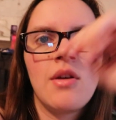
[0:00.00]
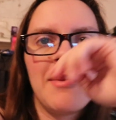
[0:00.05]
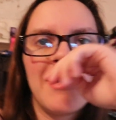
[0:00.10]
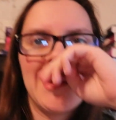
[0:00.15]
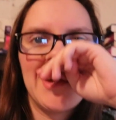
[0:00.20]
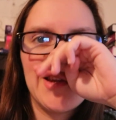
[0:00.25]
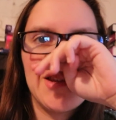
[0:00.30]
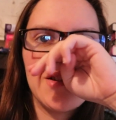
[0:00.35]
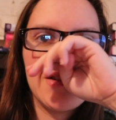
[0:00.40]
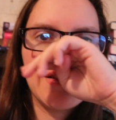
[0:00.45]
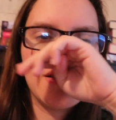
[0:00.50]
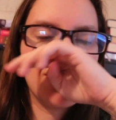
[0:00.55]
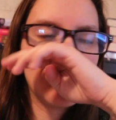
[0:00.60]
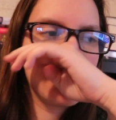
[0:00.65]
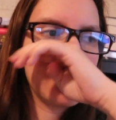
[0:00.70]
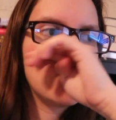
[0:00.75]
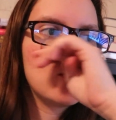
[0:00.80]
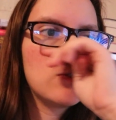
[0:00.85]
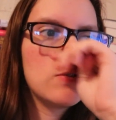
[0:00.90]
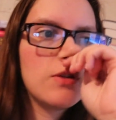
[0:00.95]
they've been
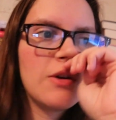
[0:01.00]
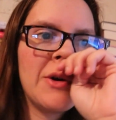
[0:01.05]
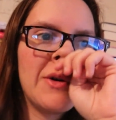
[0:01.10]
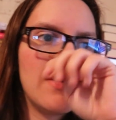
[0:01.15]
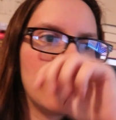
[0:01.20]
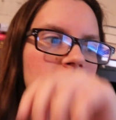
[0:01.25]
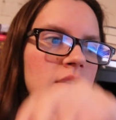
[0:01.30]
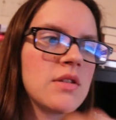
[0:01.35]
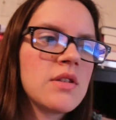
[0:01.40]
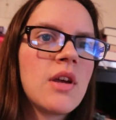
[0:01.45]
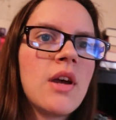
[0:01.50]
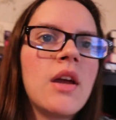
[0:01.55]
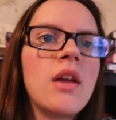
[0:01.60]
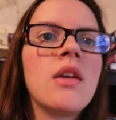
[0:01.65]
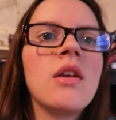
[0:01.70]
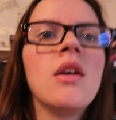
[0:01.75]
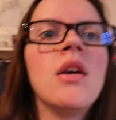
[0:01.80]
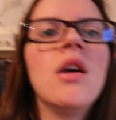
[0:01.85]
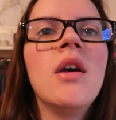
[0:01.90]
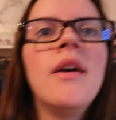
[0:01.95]
introduced, so it's
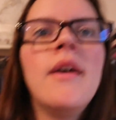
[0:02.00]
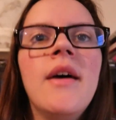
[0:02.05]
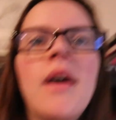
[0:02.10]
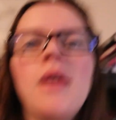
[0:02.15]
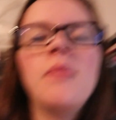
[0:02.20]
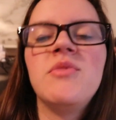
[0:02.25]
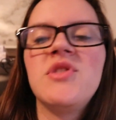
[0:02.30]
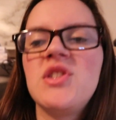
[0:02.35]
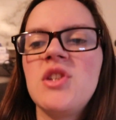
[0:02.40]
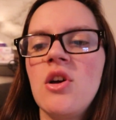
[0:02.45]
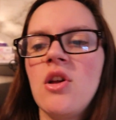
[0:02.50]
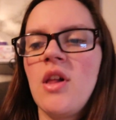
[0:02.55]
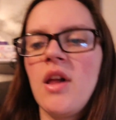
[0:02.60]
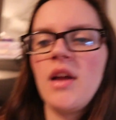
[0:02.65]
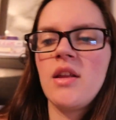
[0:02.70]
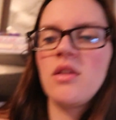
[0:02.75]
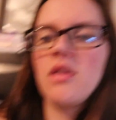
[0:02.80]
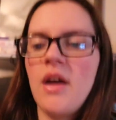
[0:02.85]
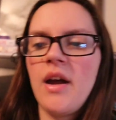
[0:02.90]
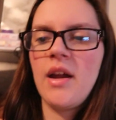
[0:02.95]
like, I'm still
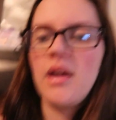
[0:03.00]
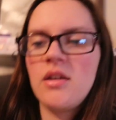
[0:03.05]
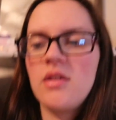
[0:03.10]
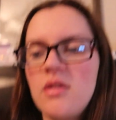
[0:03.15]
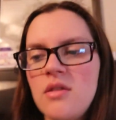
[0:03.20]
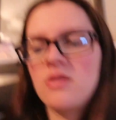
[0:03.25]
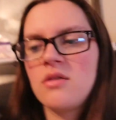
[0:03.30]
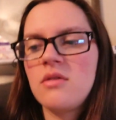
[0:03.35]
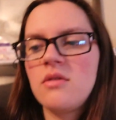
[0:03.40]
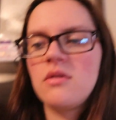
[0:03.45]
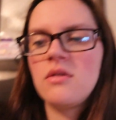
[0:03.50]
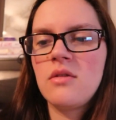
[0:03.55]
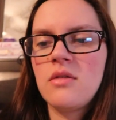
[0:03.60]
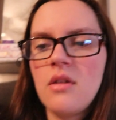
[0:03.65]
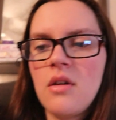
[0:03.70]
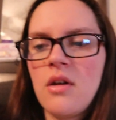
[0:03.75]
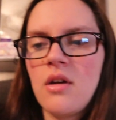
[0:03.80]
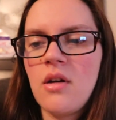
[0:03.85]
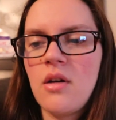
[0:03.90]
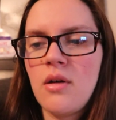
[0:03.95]
at, like,
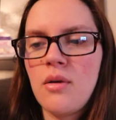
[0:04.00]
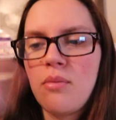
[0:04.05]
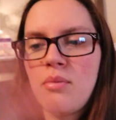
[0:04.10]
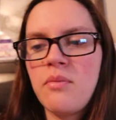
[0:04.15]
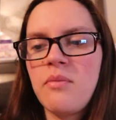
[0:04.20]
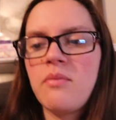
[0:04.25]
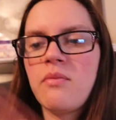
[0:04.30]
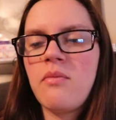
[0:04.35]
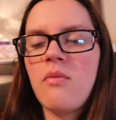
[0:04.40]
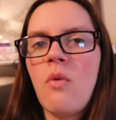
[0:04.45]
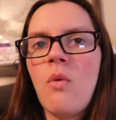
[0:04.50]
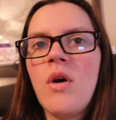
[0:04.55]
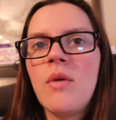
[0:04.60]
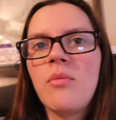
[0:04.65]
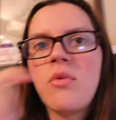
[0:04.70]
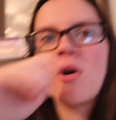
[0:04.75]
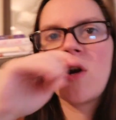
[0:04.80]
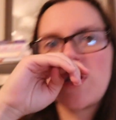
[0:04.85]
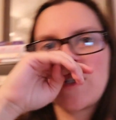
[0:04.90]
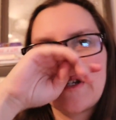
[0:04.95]
the
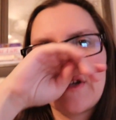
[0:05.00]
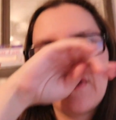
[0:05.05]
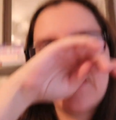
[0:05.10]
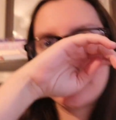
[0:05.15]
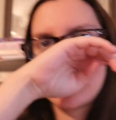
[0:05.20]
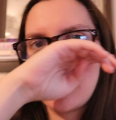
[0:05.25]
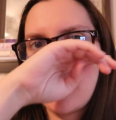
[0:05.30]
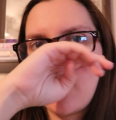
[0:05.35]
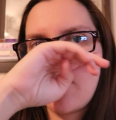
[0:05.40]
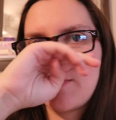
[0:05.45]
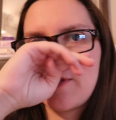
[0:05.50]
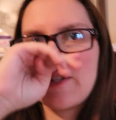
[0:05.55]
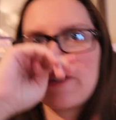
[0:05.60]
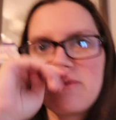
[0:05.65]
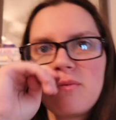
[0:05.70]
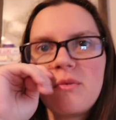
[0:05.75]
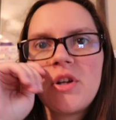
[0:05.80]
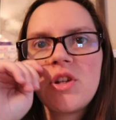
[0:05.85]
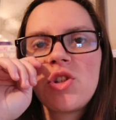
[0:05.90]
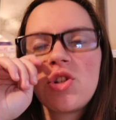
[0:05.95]
one portion of the
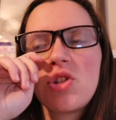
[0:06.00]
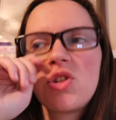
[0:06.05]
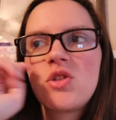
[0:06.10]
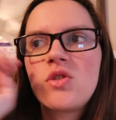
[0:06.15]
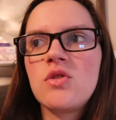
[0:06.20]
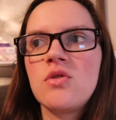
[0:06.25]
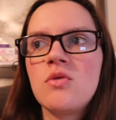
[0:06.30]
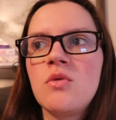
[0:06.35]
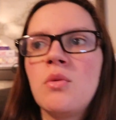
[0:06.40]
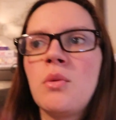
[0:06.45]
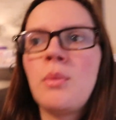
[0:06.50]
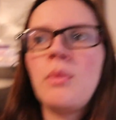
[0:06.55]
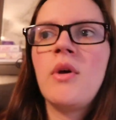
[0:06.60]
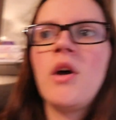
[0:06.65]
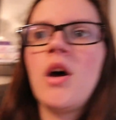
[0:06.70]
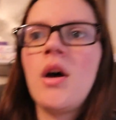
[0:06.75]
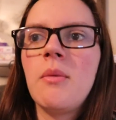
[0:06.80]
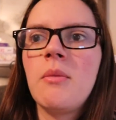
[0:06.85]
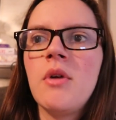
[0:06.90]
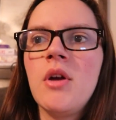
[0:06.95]
synopsis, which,
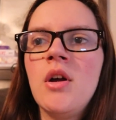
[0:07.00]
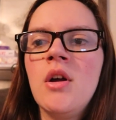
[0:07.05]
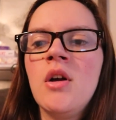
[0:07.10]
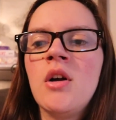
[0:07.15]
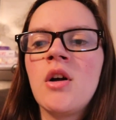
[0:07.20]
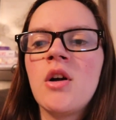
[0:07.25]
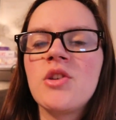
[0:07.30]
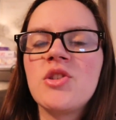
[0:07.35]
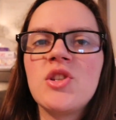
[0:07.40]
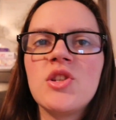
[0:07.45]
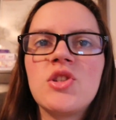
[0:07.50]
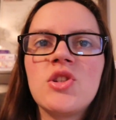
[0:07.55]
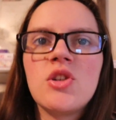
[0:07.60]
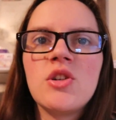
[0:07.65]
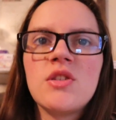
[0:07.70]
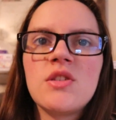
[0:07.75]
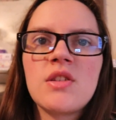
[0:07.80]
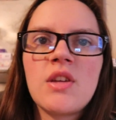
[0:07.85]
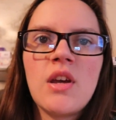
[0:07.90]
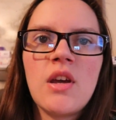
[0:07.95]
um, her sister
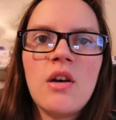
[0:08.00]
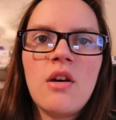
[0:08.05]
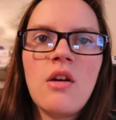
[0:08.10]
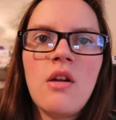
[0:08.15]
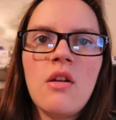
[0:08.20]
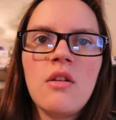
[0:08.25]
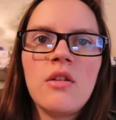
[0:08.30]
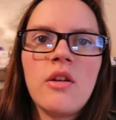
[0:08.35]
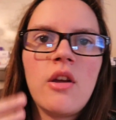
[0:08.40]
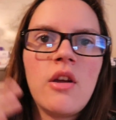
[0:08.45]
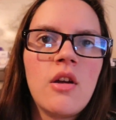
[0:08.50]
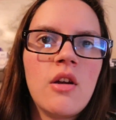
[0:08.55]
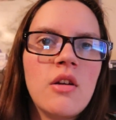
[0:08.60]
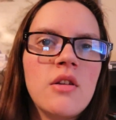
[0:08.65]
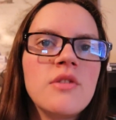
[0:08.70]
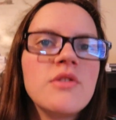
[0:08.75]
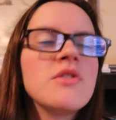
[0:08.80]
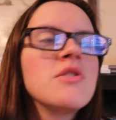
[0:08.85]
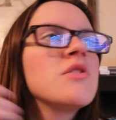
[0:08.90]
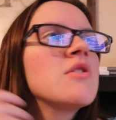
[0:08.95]
is killed
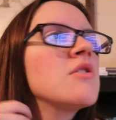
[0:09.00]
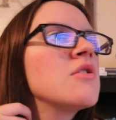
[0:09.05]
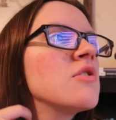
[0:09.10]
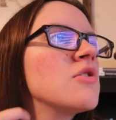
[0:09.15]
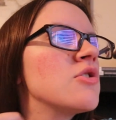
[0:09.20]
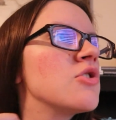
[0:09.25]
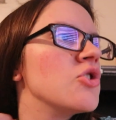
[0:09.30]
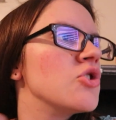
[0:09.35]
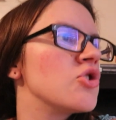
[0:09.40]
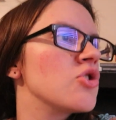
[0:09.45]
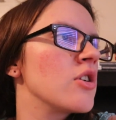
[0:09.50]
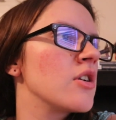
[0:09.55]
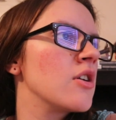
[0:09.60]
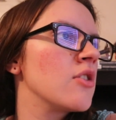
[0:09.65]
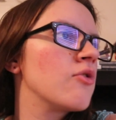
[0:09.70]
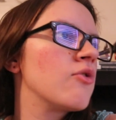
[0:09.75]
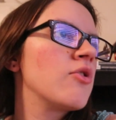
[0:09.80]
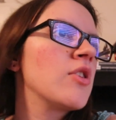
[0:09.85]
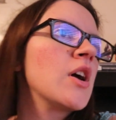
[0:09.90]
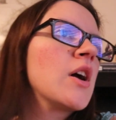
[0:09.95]
and she's
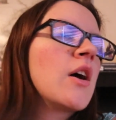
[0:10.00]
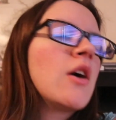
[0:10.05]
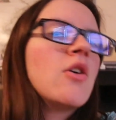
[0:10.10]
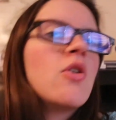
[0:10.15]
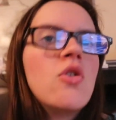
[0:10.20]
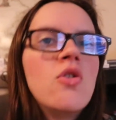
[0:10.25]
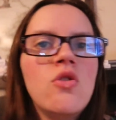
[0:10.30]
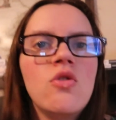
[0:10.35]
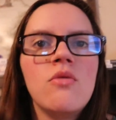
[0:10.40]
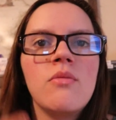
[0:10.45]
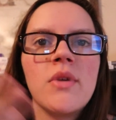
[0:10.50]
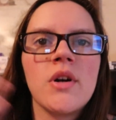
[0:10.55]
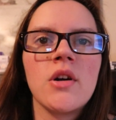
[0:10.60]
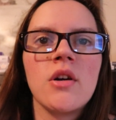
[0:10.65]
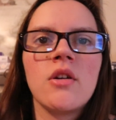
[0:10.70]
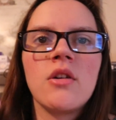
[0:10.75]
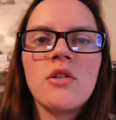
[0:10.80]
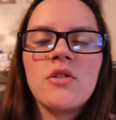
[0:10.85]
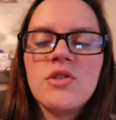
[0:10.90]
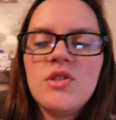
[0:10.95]
trying to figure out who
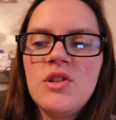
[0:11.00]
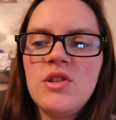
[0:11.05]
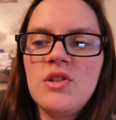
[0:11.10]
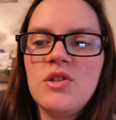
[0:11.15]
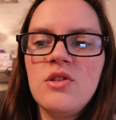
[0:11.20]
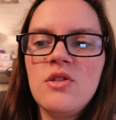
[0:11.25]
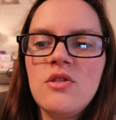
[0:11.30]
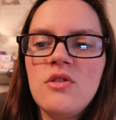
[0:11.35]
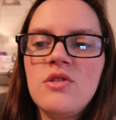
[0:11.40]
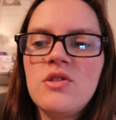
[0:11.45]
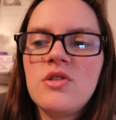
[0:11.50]
murdered her sister.